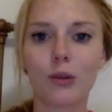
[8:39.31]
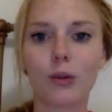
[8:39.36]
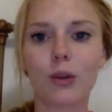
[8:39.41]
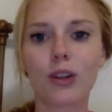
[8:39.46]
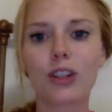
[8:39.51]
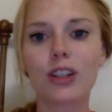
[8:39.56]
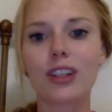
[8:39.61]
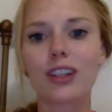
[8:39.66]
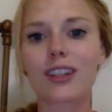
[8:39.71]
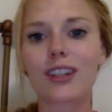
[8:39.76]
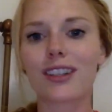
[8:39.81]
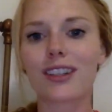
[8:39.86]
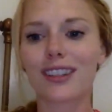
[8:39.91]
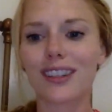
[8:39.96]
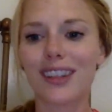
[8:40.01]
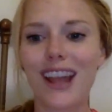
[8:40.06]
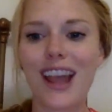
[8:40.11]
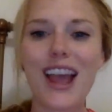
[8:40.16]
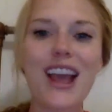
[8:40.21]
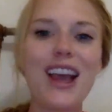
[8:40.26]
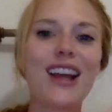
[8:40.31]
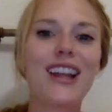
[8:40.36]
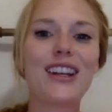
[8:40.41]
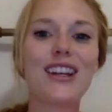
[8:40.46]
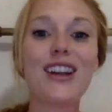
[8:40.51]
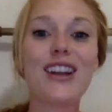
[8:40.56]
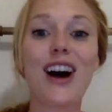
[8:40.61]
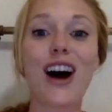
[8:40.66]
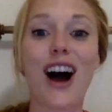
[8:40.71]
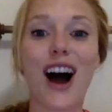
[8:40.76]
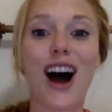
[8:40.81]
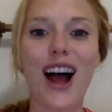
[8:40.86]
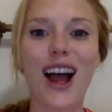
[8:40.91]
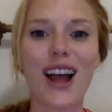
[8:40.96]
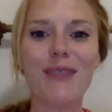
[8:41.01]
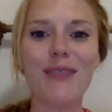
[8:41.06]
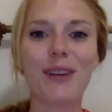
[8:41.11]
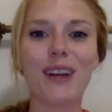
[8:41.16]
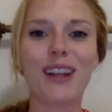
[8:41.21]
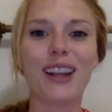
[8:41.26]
were just not.